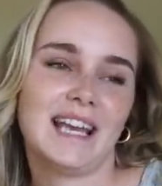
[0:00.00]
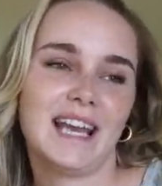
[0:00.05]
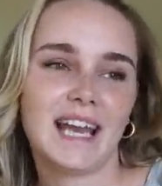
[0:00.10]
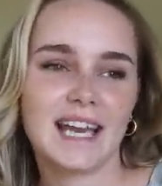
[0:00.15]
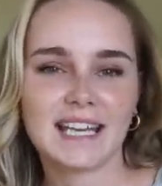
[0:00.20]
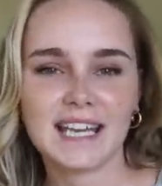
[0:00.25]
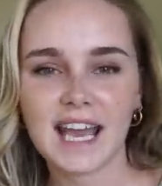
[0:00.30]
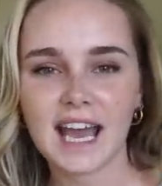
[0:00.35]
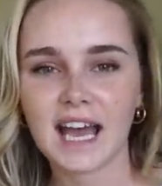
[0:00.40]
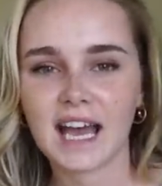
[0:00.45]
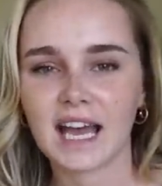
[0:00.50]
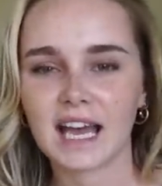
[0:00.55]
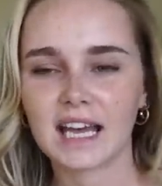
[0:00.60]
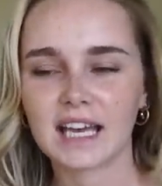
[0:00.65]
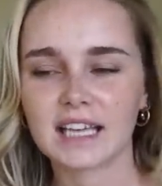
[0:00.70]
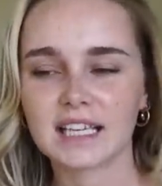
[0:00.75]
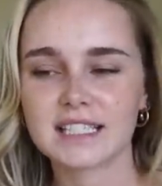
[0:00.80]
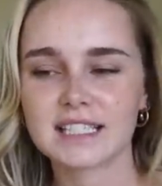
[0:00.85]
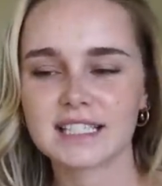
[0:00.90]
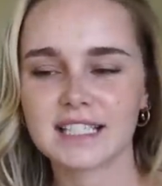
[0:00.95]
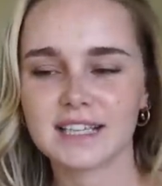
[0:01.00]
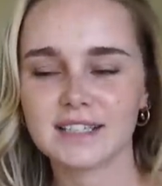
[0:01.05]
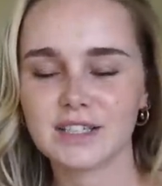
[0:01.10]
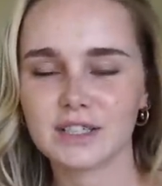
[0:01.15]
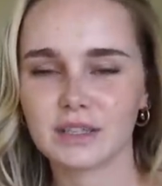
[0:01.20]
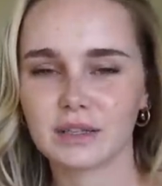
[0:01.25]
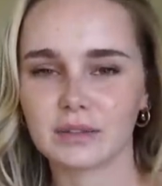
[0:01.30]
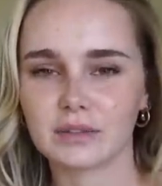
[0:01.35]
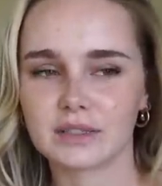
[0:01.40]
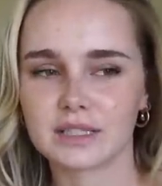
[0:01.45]
yeah, stay
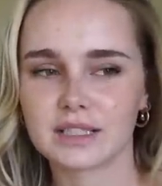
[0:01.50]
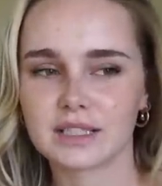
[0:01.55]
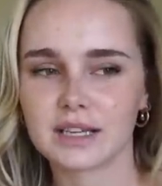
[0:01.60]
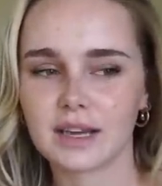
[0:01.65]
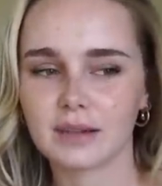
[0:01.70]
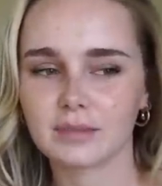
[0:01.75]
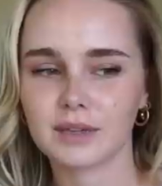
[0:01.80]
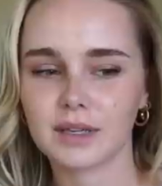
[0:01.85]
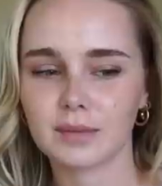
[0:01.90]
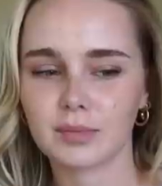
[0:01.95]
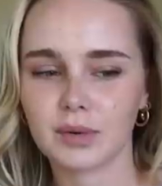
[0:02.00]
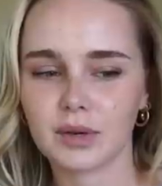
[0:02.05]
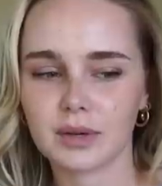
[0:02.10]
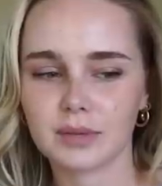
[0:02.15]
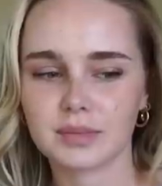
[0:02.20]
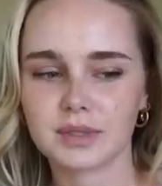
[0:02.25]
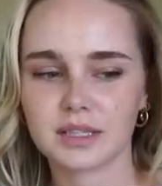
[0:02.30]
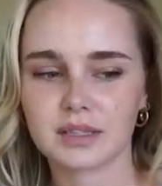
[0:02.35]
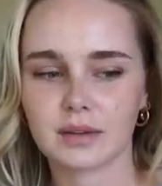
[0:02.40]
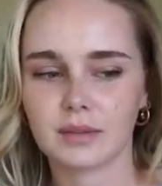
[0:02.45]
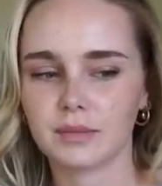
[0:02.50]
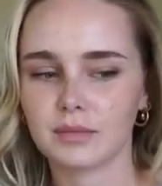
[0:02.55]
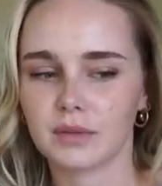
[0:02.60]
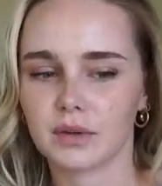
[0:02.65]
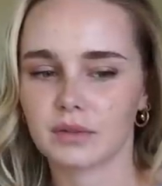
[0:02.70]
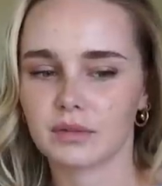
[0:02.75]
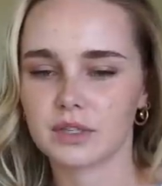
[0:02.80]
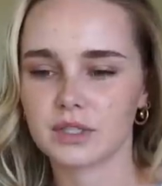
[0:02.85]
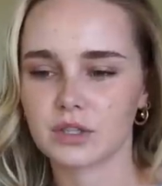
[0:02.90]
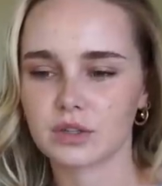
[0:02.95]
tuned. I'm gonna put up some
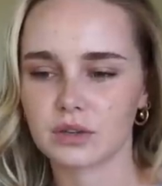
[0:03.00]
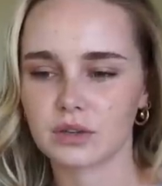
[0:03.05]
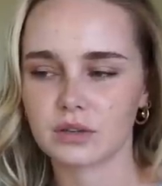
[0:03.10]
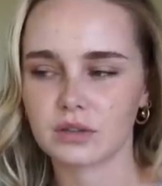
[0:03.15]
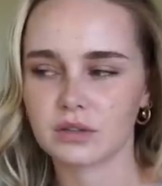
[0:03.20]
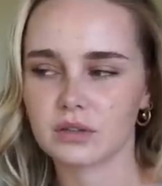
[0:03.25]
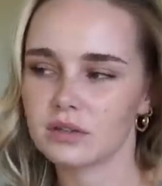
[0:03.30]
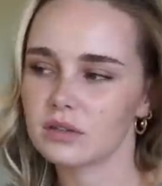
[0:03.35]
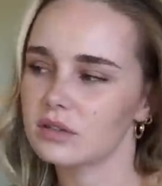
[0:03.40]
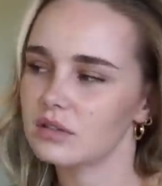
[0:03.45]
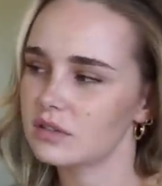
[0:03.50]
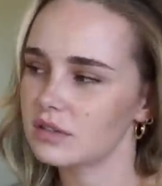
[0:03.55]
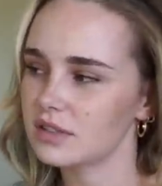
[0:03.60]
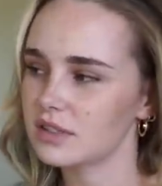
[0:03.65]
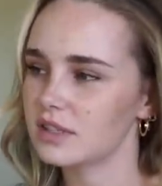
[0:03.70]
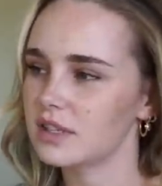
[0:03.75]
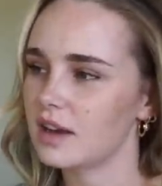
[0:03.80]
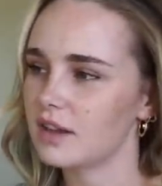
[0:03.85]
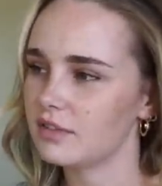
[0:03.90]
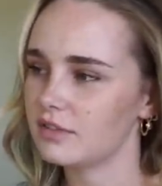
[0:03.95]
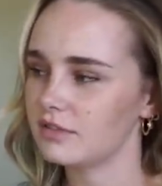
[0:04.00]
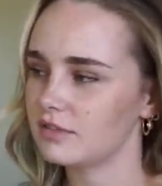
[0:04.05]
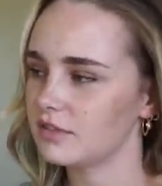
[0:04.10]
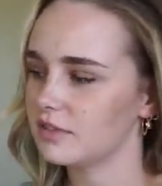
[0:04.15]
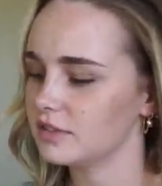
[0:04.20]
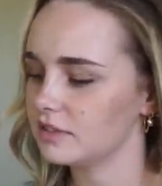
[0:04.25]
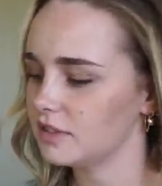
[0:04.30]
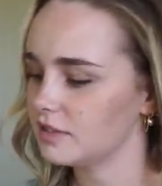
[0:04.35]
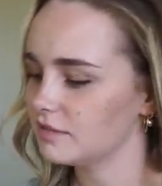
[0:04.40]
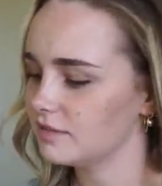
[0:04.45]
original stuff
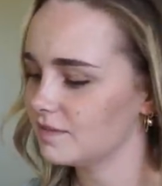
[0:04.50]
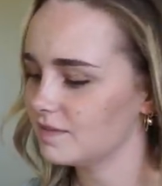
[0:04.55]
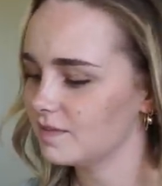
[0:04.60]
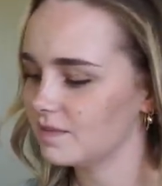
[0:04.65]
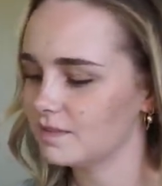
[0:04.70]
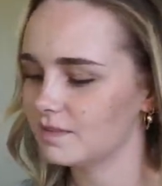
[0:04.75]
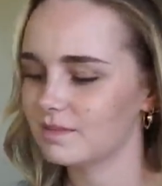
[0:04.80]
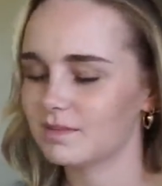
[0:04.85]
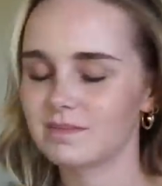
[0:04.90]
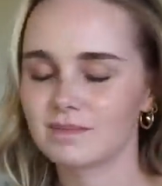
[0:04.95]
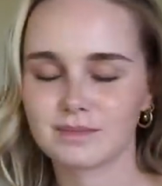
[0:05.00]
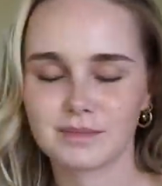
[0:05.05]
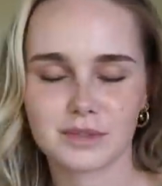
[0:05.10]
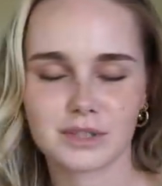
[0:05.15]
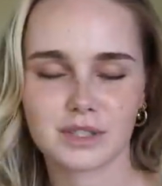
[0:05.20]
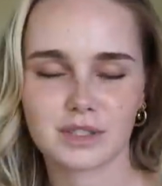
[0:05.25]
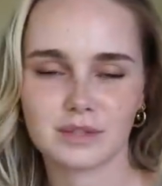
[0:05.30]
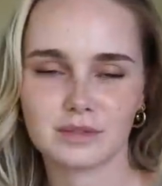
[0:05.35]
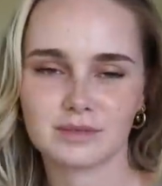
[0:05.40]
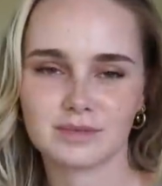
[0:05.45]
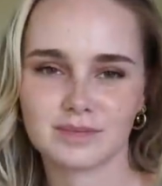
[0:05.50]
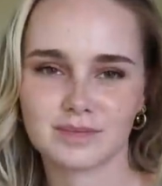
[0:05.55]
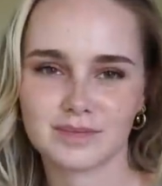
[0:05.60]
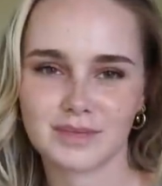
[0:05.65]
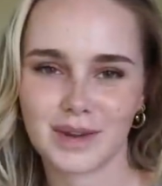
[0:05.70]
soon.